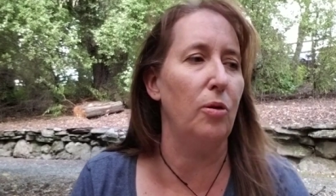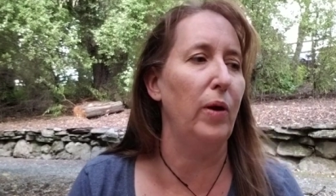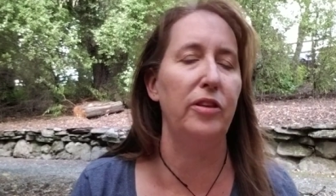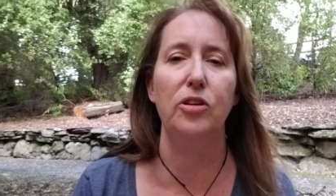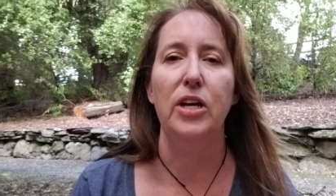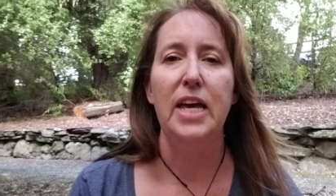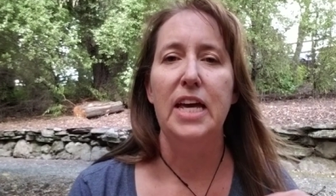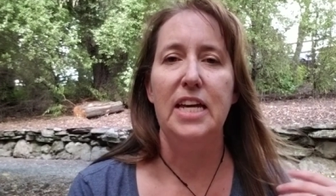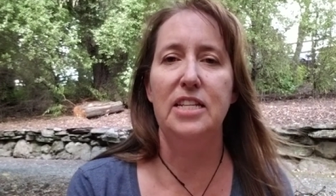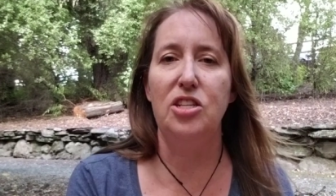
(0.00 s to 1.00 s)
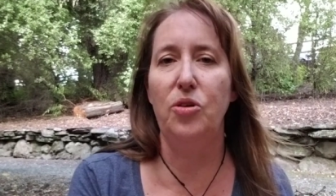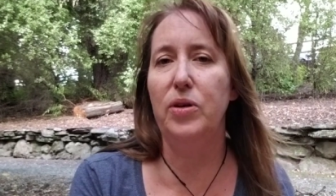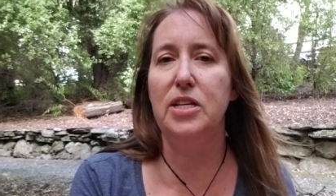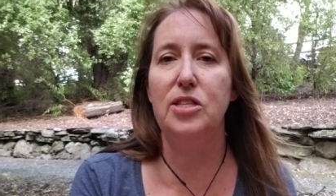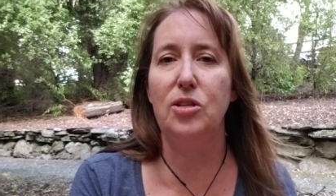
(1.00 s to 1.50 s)
whether
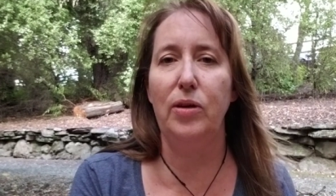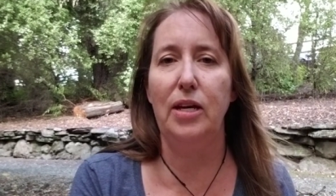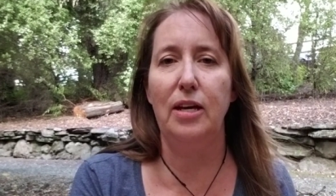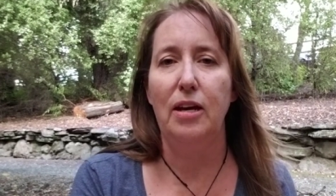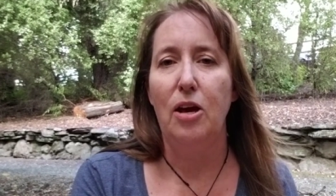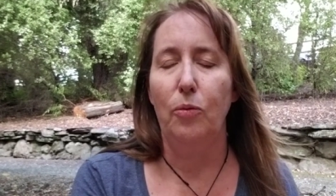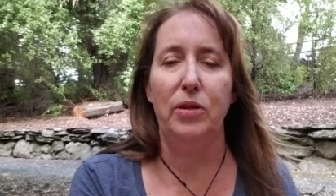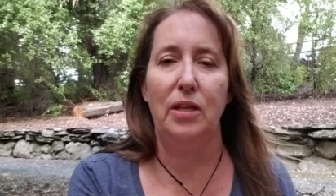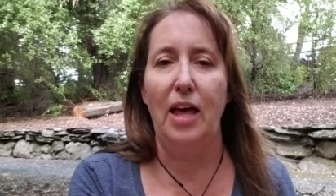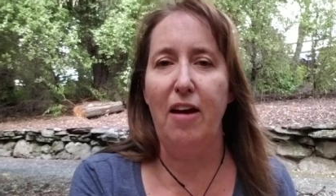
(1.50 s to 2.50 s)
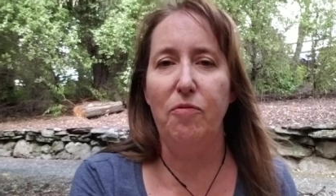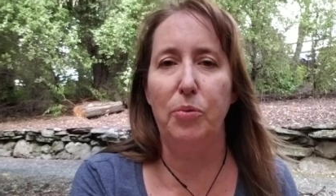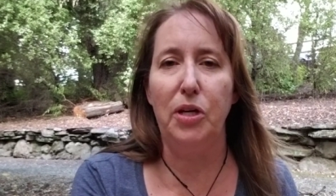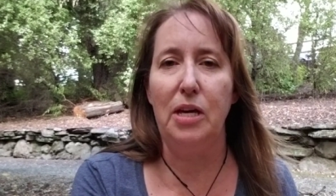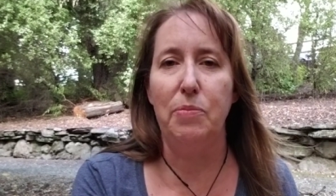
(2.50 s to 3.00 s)
Intuit is doing it with a live
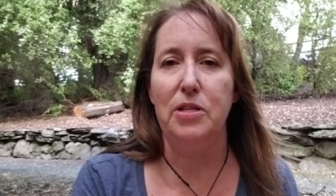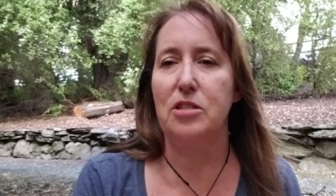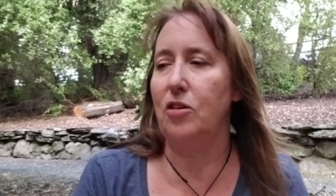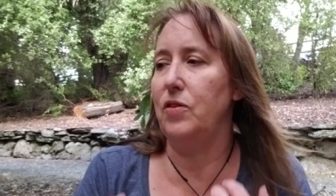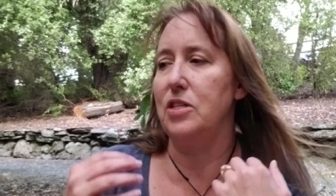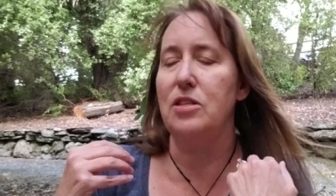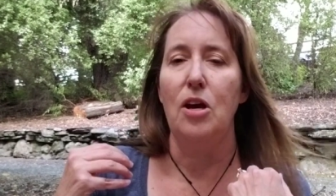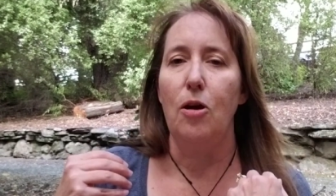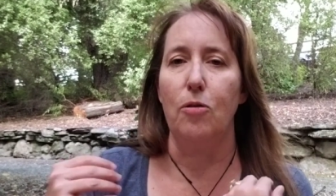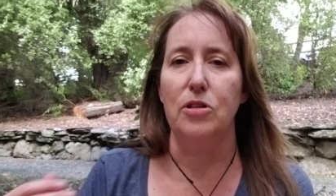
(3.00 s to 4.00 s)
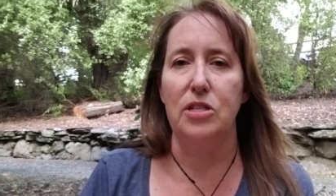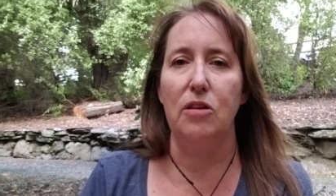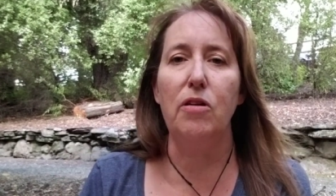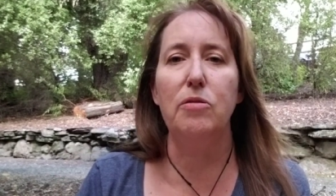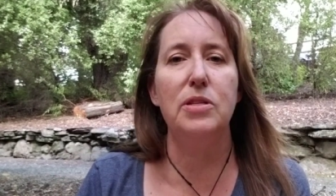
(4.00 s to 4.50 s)
bookkeeping service or
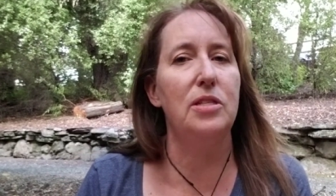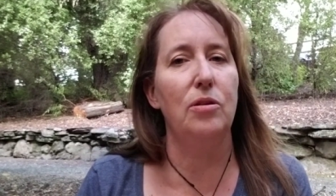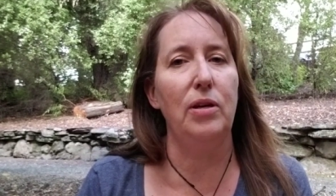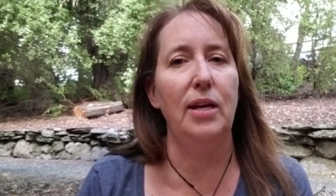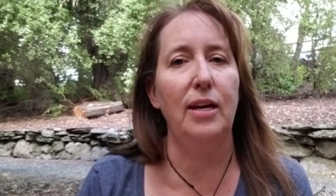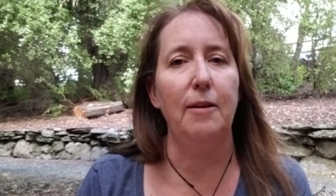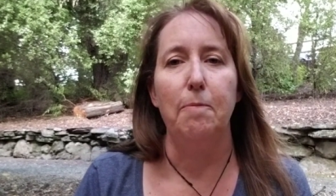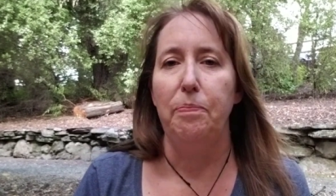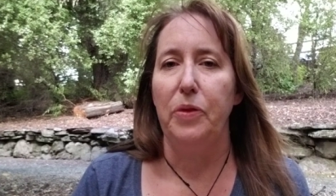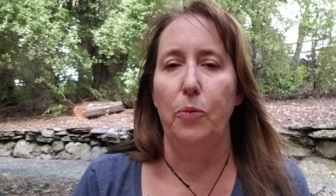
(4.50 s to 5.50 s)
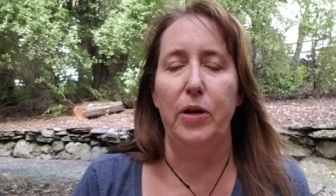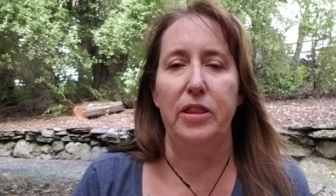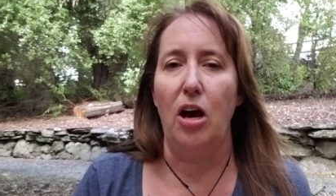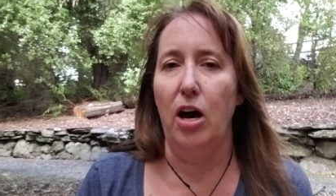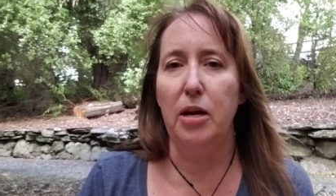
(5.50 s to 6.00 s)
Xero is doing it
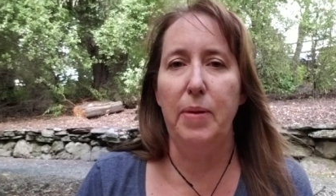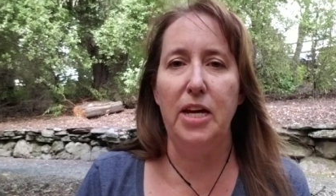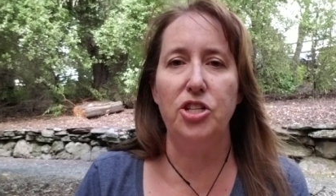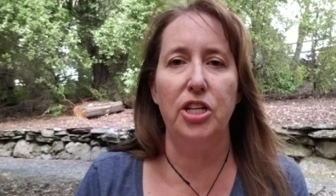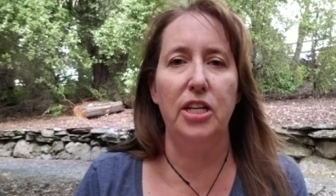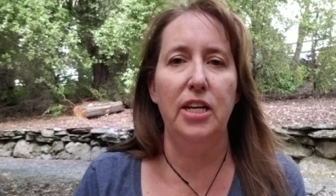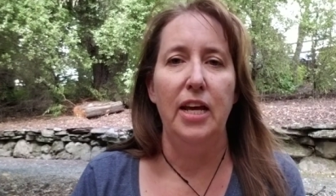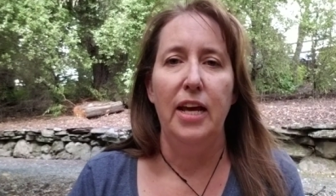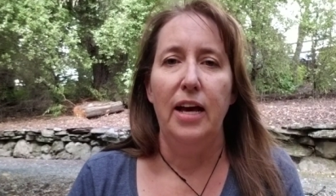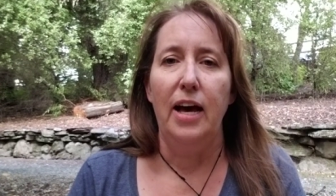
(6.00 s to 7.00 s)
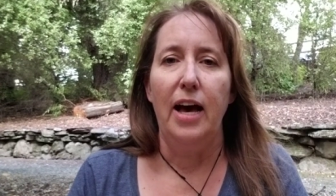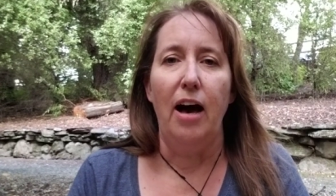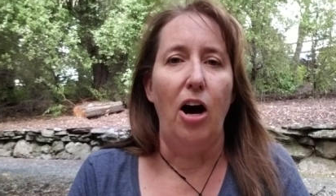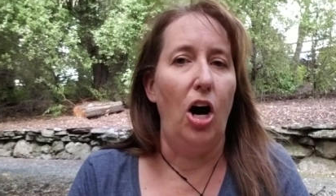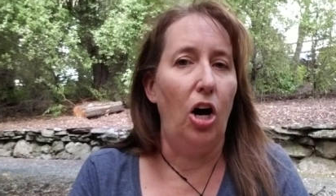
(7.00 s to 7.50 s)
with automation,
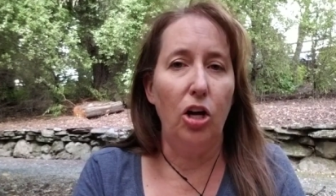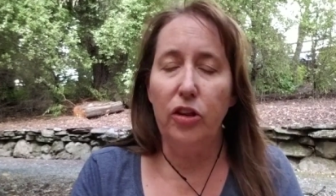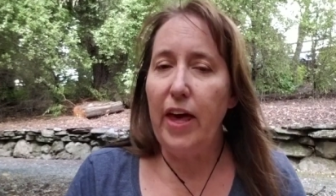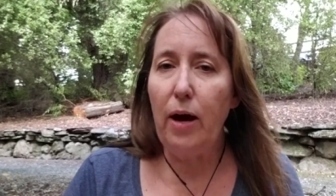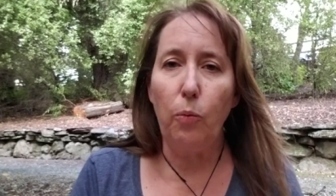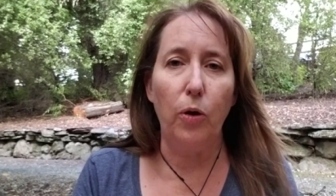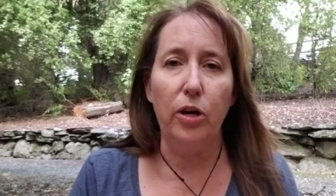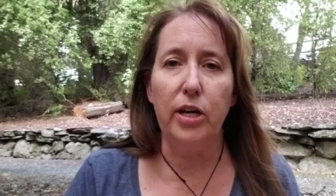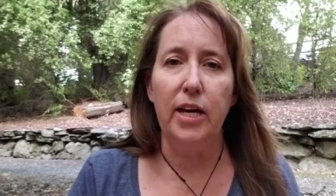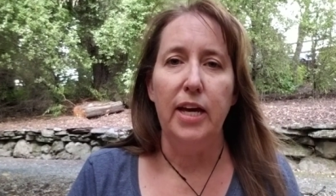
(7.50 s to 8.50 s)
all that work,